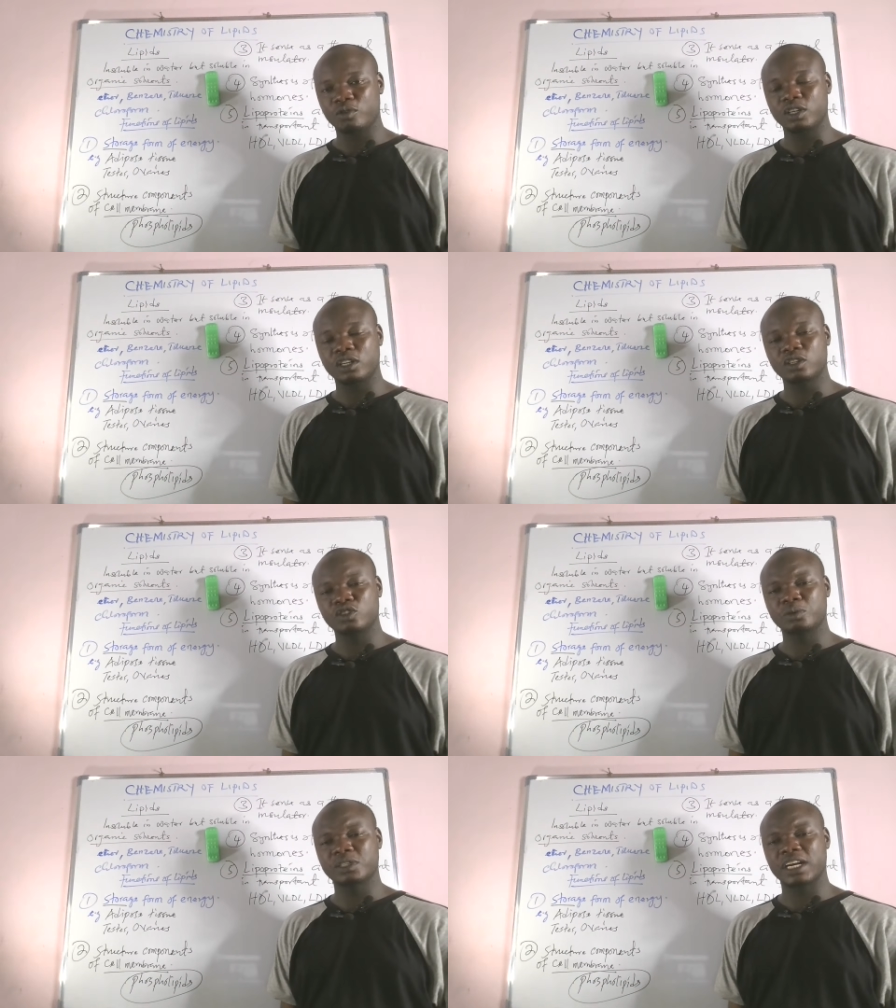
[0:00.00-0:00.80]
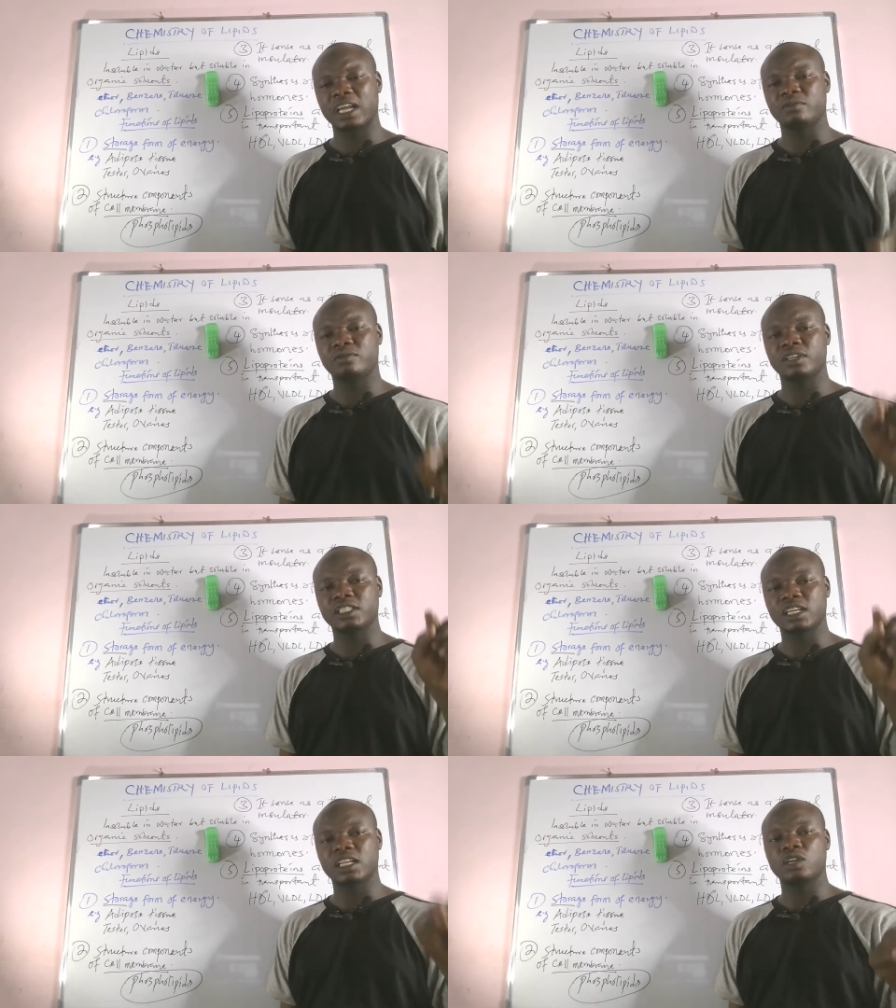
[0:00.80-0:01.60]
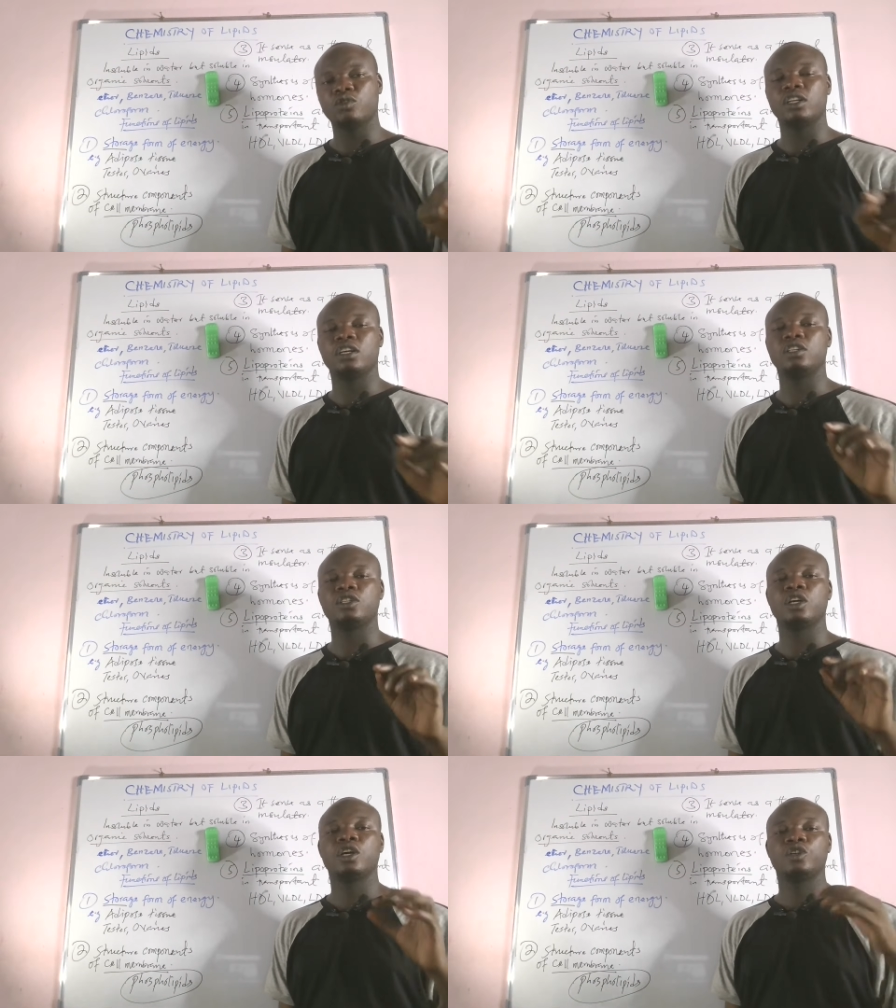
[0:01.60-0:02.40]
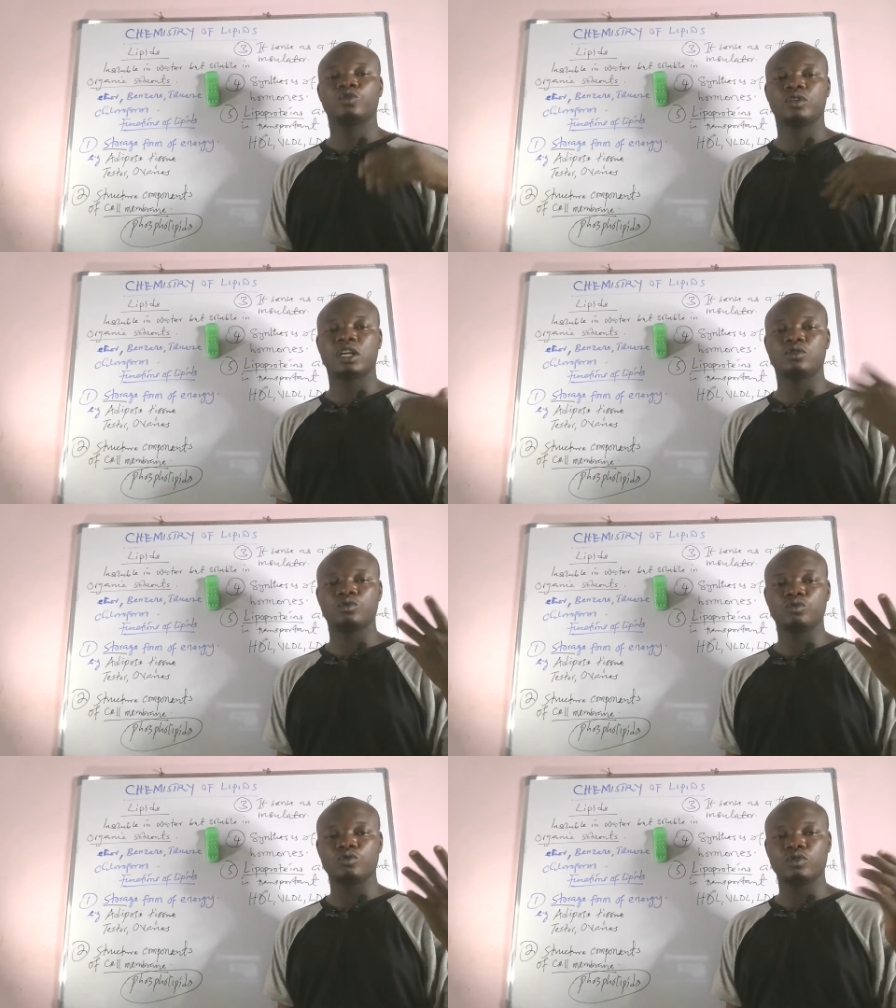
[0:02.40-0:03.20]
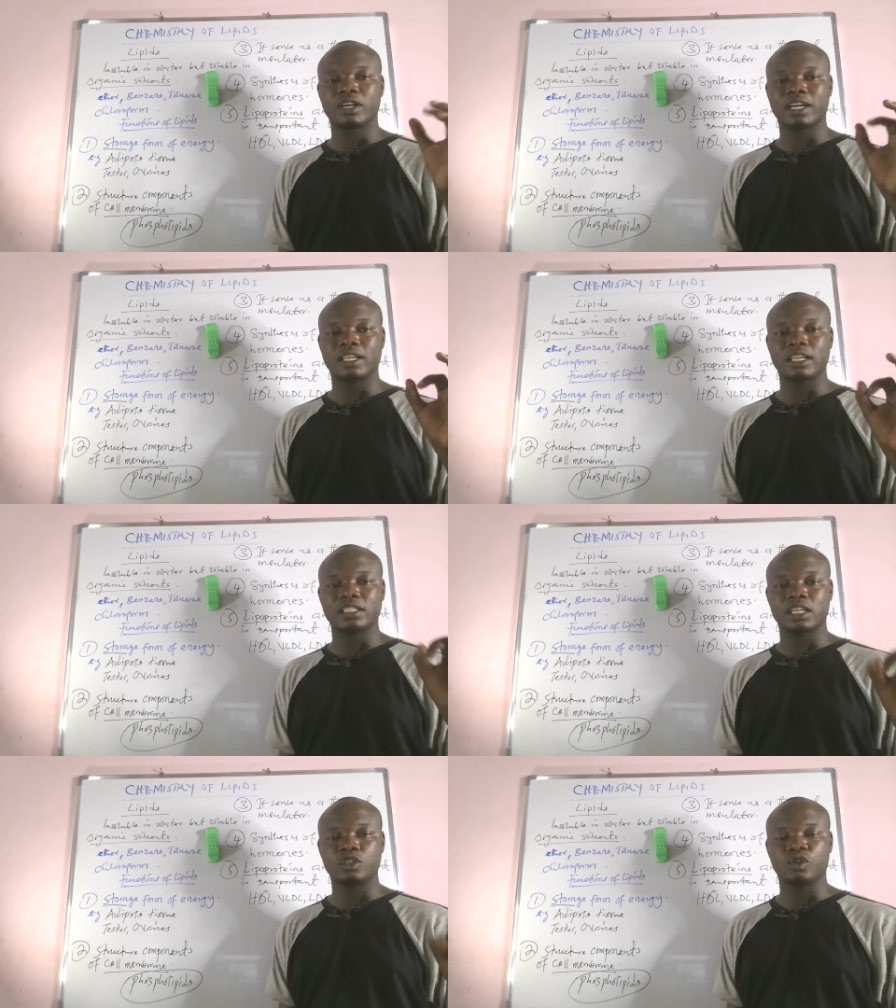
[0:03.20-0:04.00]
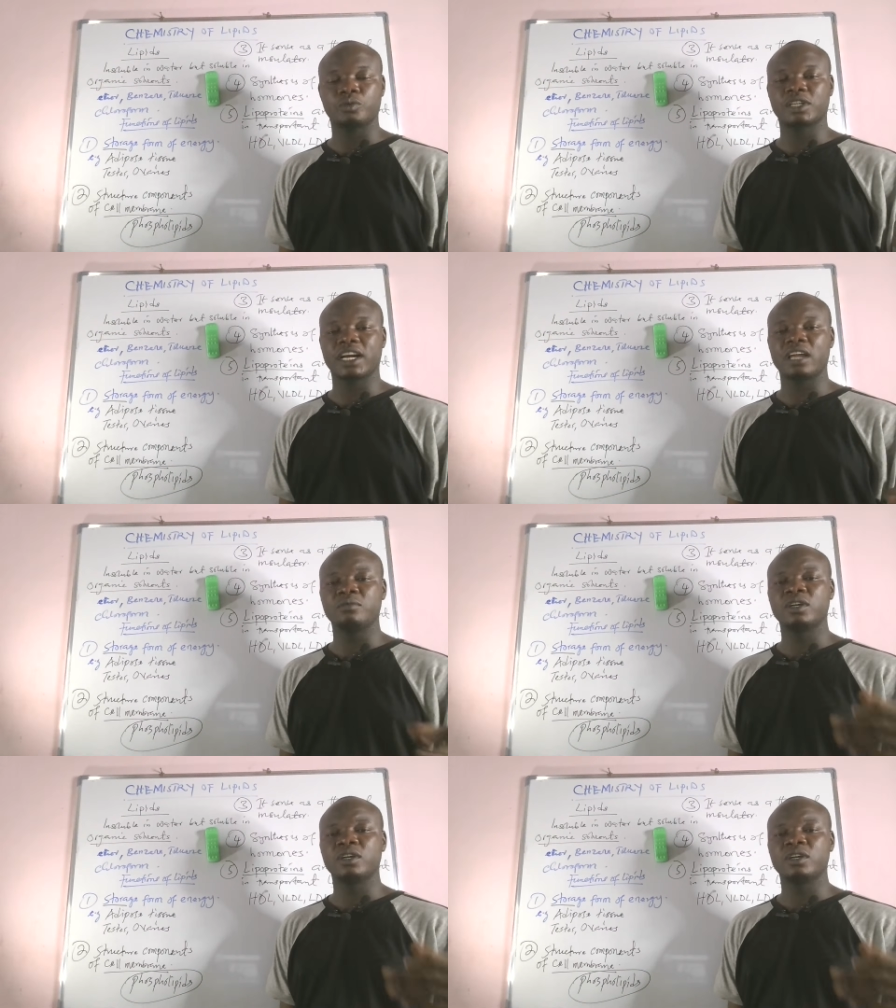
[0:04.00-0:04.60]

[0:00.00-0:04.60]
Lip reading: didn't subscribe, please click on it so that you can easily subscribe.